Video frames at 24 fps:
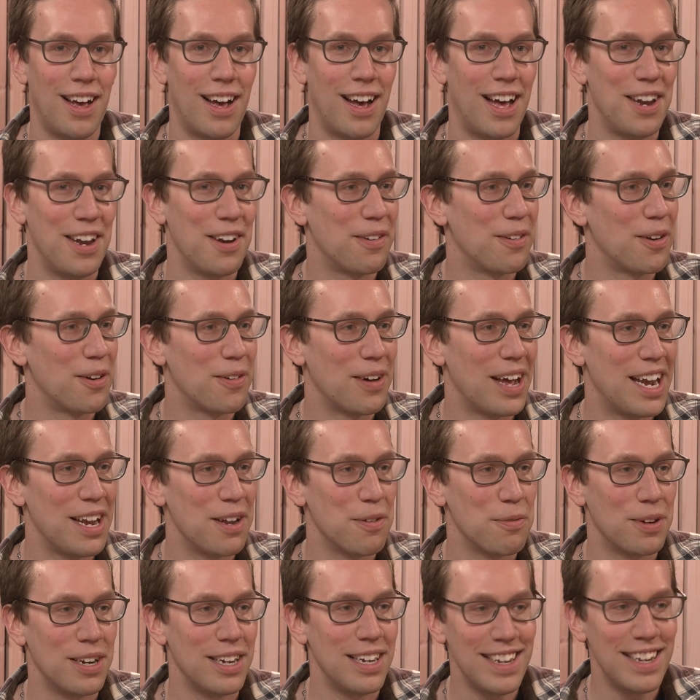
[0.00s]
I don't know
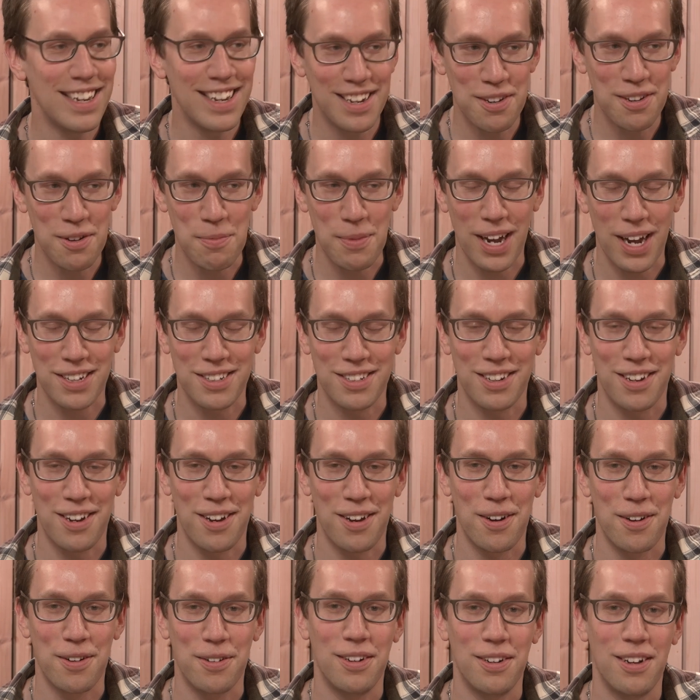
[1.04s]
anyone in New
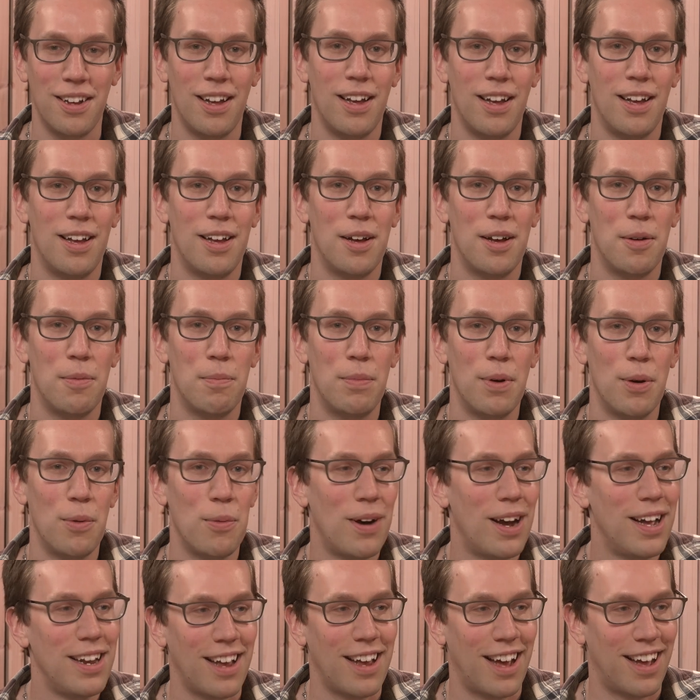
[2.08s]
Mexico, but
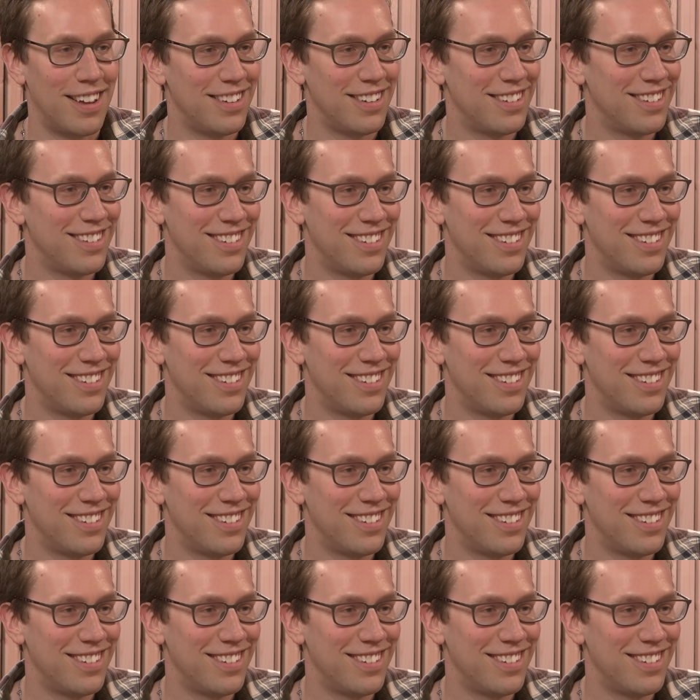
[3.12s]
why not?